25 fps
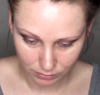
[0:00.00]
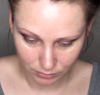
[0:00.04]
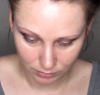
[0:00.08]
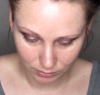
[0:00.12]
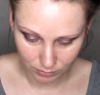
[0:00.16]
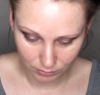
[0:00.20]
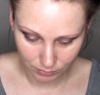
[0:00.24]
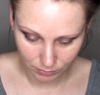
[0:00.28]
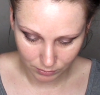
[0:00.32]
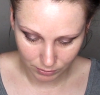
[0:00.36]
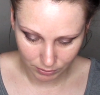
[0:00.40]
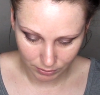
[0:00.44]

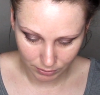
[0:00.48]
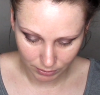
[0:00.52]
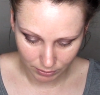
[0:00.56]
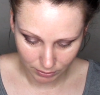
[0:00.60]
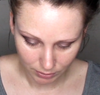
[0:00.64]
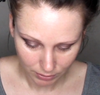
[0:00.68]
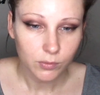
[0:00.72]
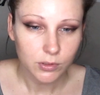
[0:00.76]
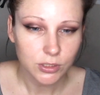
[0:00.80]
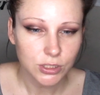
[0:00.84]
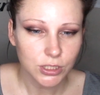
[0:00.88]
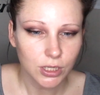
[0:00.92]
Lord.
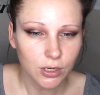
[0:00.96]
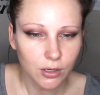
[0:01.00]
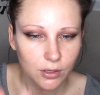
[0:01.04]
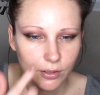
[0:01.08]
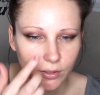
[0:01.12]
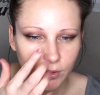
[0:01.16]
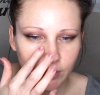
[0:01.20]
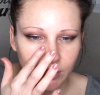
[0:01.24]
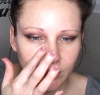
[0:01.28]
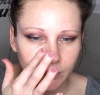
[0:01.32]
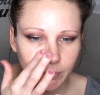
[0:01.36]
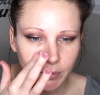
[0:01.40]
Which I
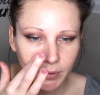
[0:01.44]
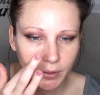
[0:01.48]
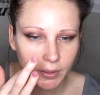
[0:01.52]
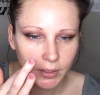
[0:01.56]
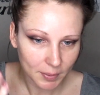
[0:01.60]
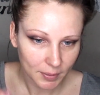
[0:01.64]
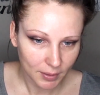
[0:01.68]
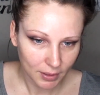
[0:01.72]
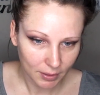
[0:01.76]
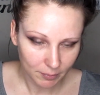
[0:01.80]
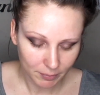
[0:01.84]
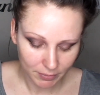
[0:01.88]
already put,
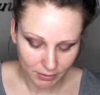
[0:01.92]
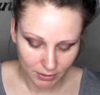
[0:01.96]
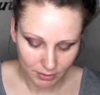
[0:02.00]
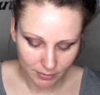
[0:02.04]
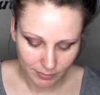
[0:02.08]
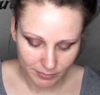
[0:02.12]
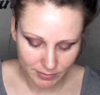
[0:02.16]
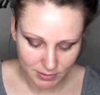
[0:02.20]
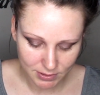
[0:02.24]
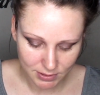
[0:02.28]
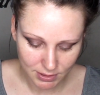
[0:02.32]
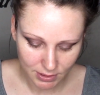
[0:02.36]
I've been
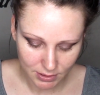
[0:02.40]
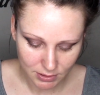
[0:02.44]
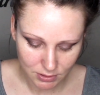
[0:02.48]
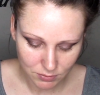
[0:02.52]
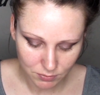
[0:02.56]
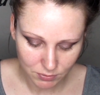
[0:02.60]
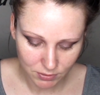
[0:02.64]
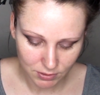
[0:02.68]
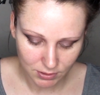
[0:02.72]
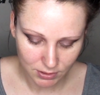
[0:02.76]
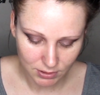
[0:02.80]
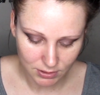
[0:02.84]
obsessed
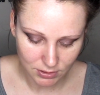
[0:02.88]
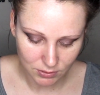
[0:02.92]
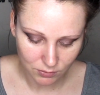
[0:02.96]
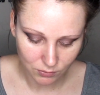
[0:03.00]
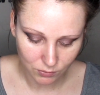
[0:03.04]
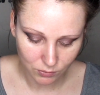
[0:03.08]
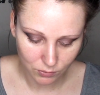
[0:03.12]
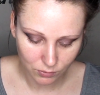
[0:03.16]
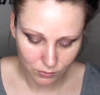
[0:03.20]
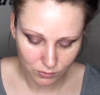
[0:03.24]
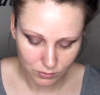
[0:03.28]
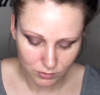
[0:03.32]
with these
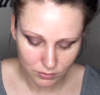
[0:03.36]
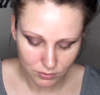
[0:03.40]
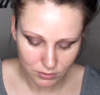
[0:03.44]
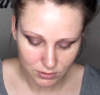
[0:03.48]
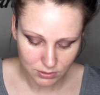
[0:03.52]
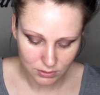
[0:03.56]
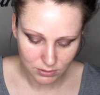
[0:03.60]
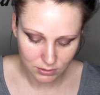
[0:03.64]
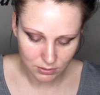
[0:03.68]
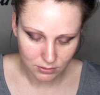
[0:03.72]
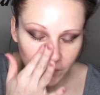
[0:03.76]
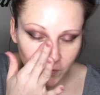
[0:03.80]

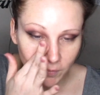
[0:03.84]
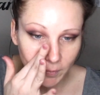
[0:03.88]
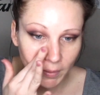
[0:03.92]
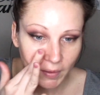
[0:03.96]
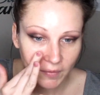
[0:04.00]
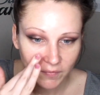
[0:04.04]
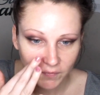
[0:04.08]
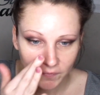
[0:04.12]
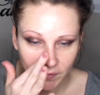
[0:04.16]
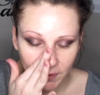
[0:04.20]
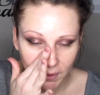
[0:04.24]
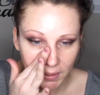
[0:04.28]
oils for my
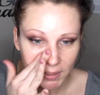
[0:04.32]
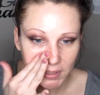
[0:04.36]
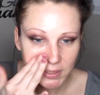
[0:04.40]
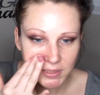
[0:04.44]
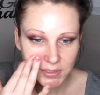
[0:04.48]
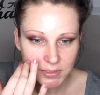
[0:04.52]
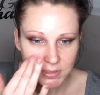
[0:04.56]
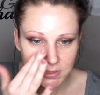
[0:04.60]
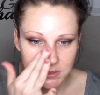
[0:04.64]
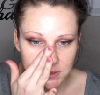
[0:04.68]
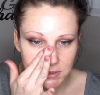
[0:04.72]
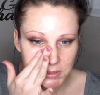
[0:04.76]

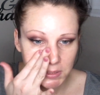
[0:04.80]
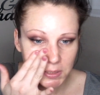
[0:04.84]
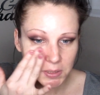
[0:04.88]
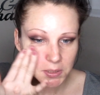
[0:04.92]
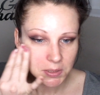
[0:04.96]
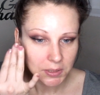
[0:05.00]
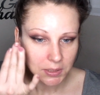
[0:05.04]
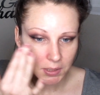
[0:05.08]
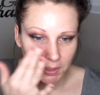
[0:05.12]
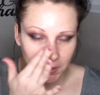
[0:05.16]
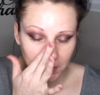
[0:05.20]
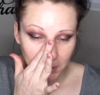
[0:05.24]
face,
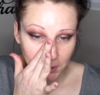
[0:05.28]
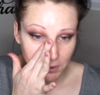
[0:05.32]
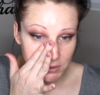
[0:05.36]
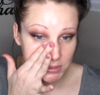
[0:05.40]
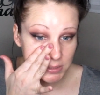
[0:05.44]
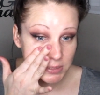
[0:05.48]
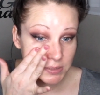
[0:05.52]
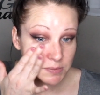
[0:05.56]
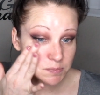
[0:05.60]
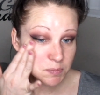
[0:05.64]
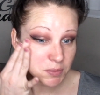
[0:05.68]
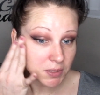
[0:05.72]
and
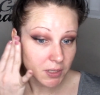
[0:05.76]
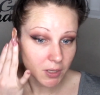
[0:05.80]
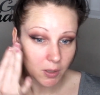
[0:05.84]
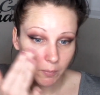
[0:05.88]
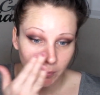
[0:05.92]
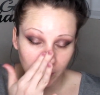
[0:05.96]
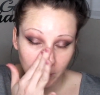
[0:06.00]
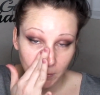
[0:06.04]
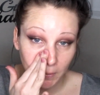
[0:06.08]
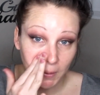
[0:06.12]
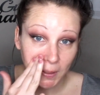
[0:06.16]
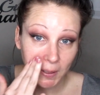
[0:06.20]
it's been
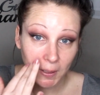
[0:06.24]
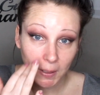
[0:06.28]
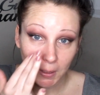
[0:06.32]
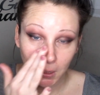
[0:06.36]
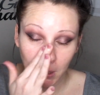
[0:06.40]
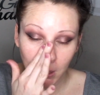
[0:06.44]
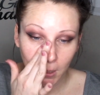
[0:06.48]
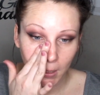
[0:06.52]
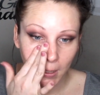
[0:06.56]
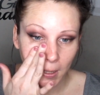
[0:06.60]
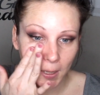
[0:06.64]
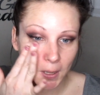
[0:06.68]
helping me out a
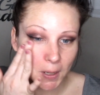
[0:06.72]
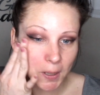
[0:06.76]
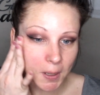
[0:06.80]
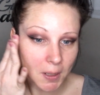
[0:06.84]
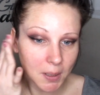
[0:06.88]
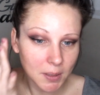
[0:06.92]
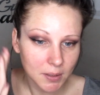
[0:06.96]
lot.